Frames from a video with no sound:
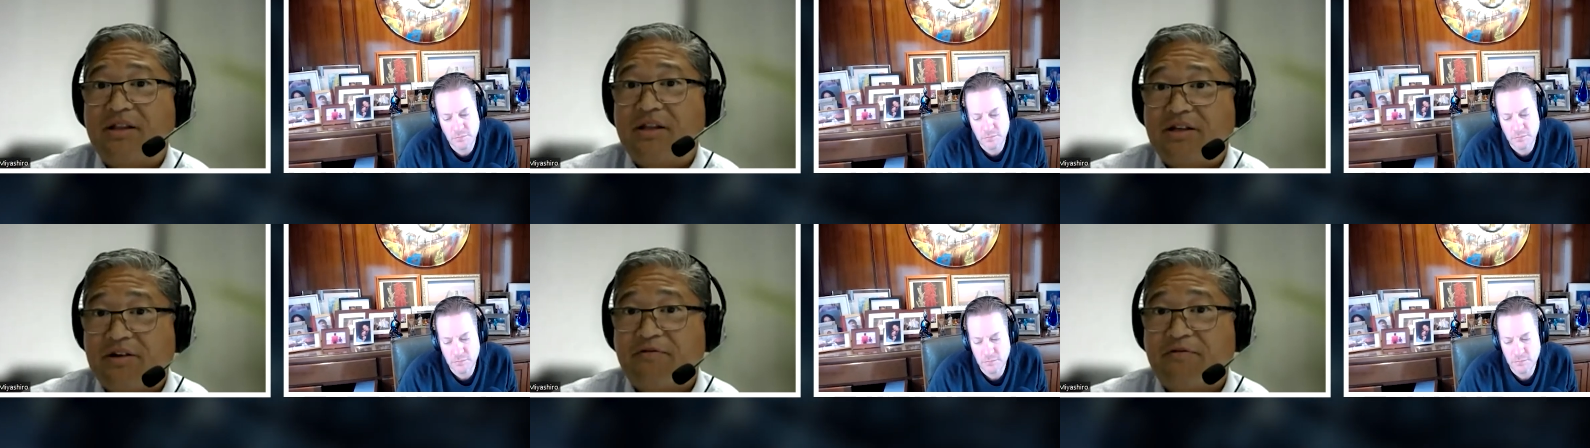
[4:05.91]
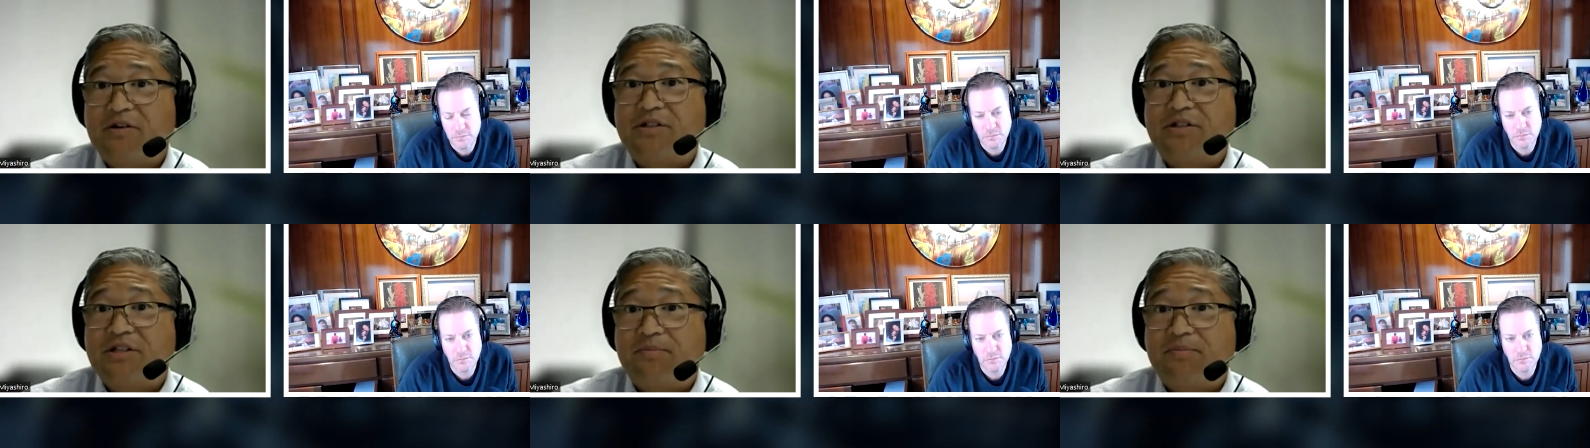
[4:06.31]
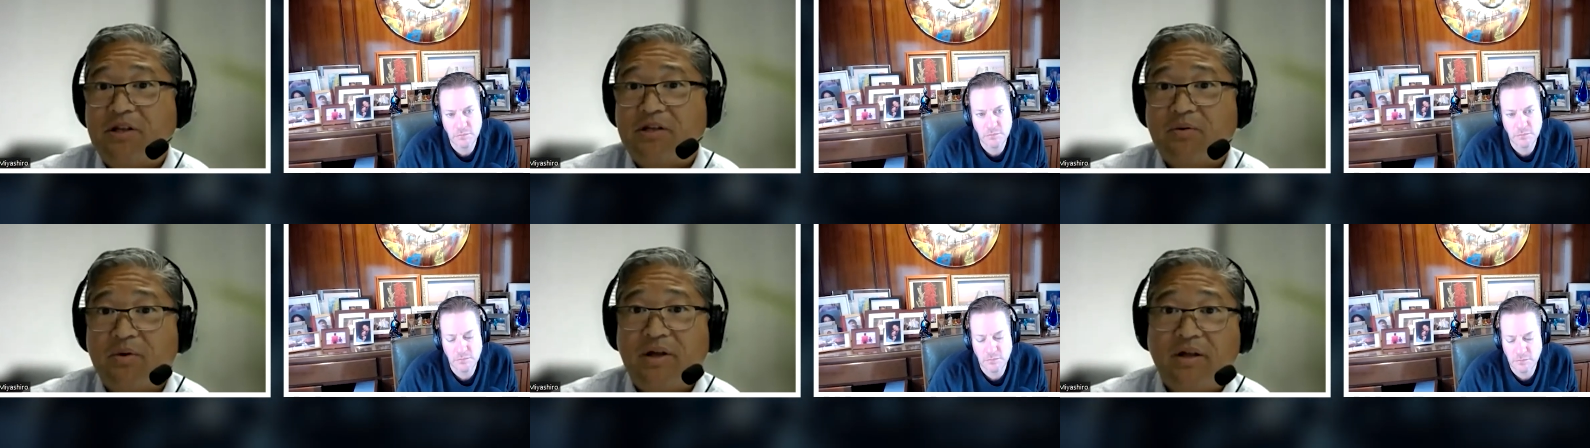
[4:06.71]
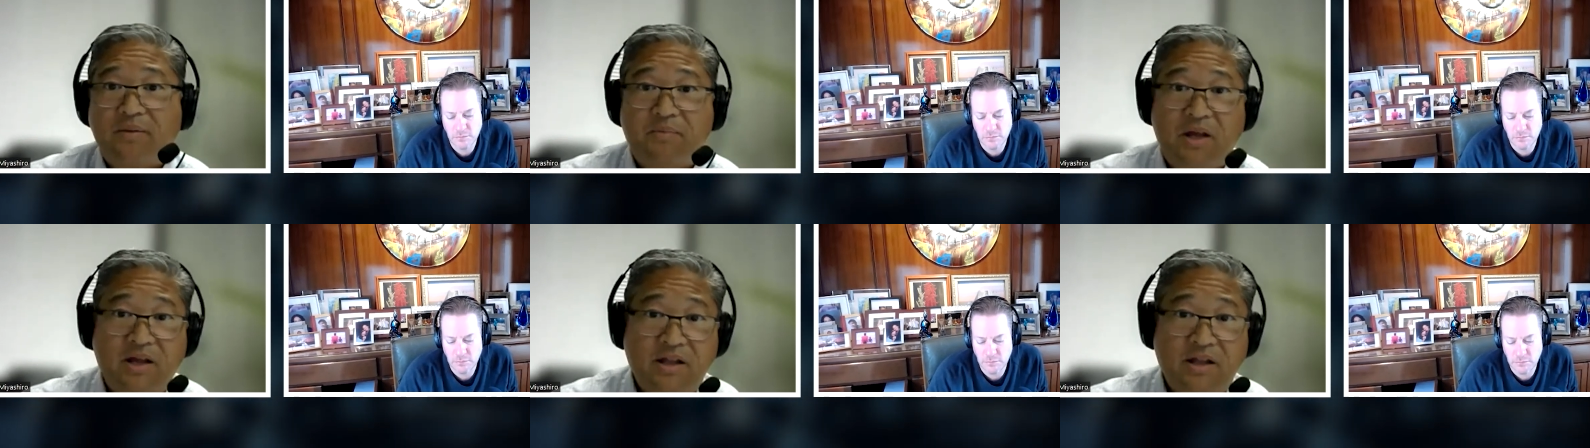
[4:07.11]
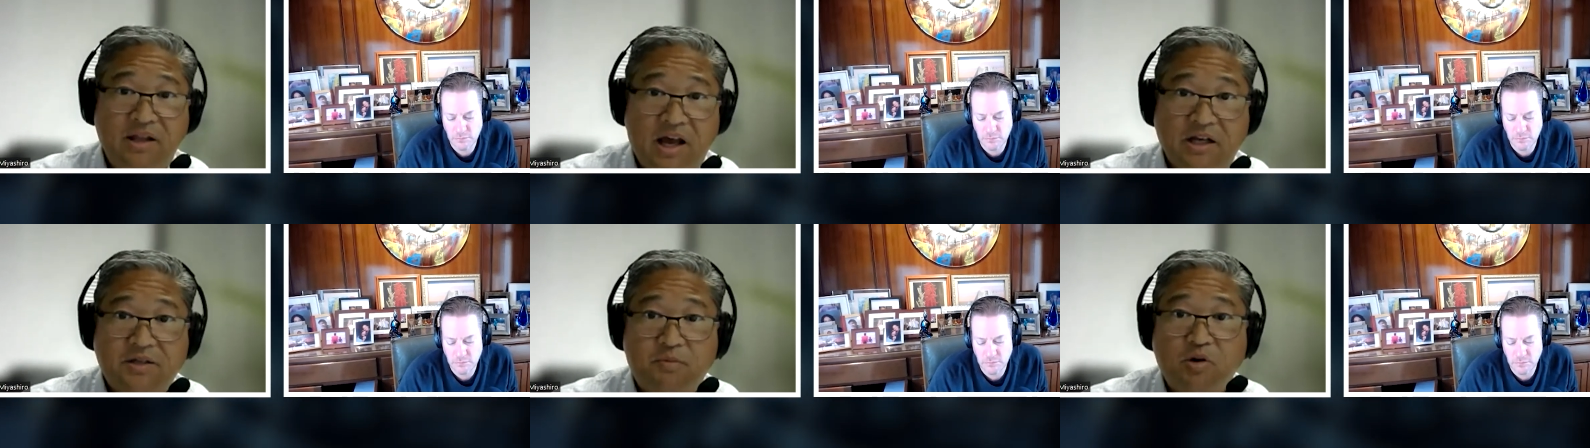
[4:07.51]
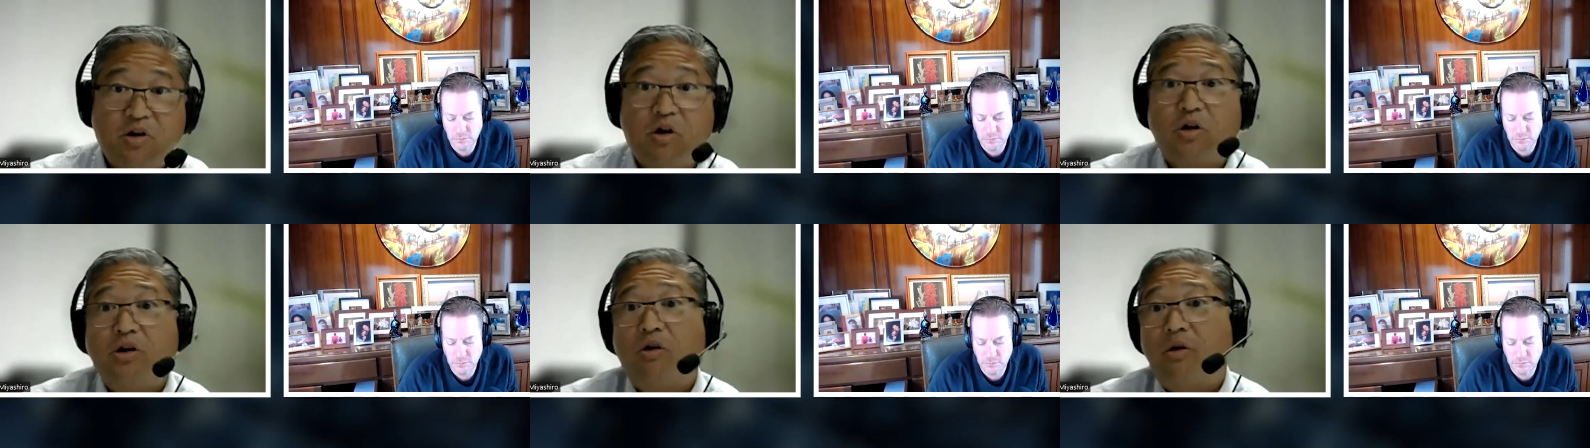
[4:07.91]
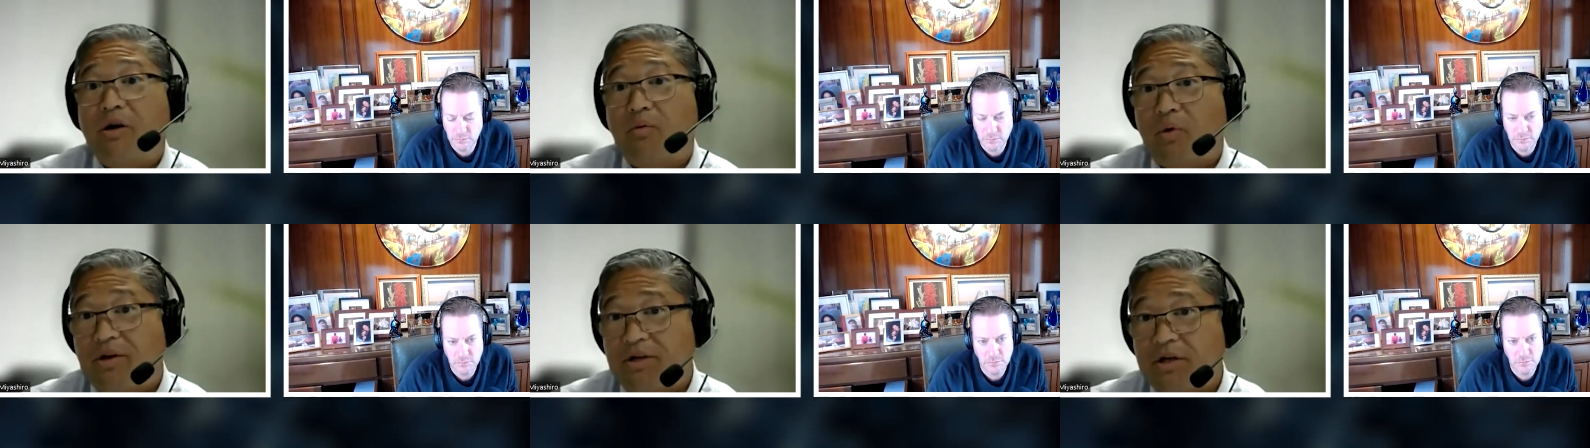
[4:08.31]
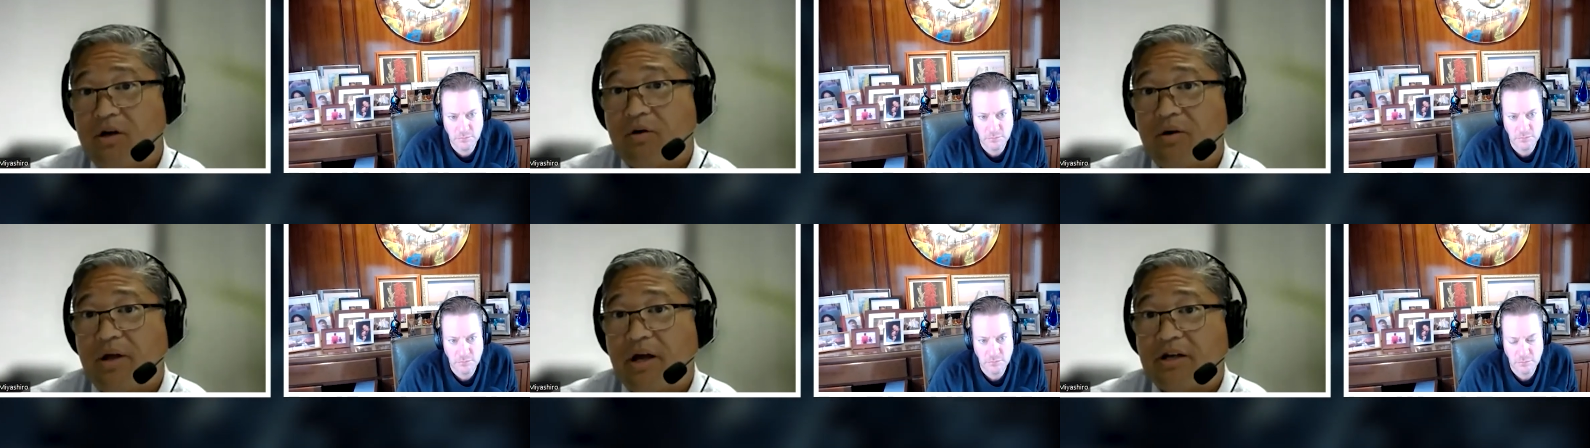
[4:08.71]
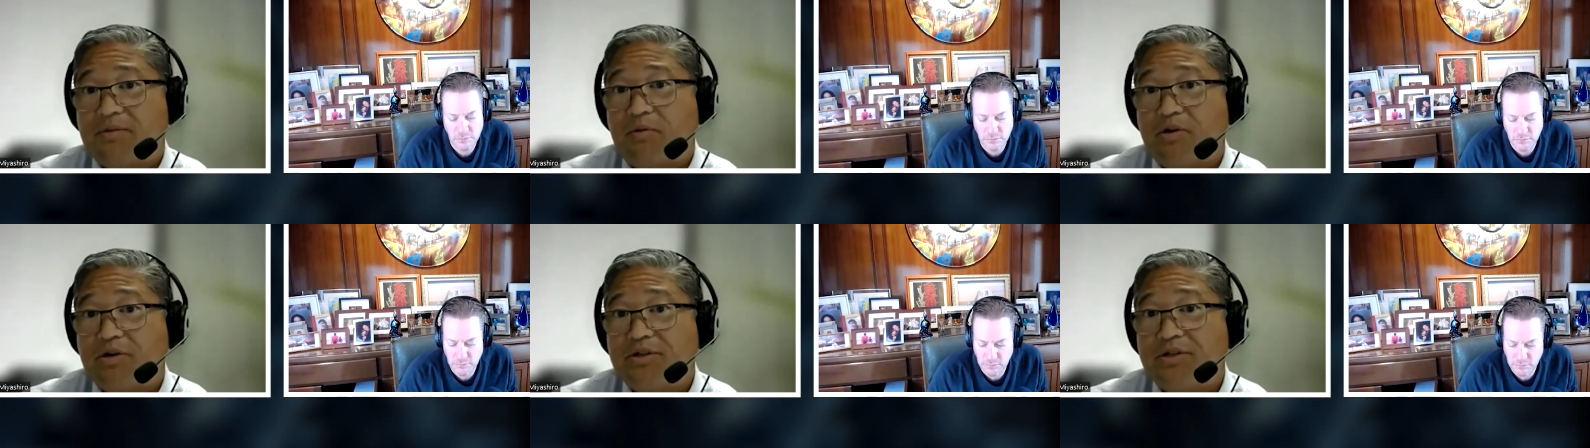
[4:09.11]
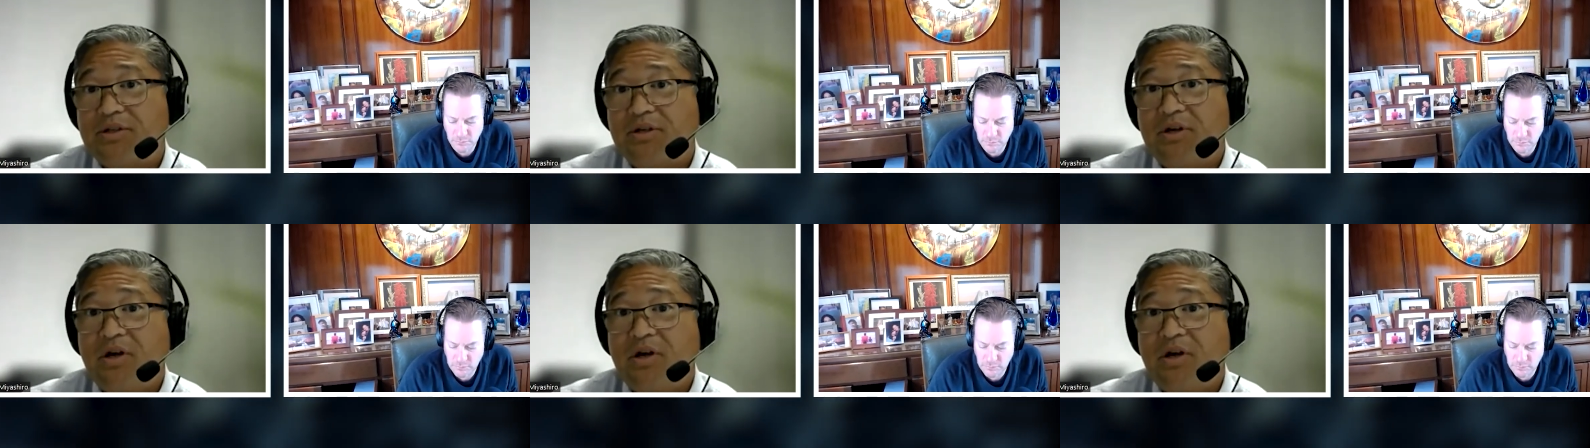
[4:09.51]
Speaker 1: the differences between being the expert or knowing when to go to experts